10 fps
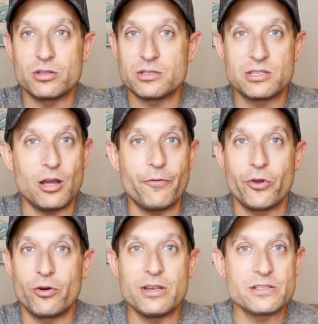stuff
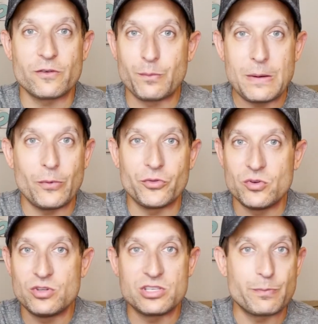there is for people to
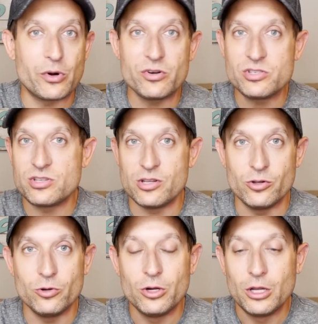disperse to,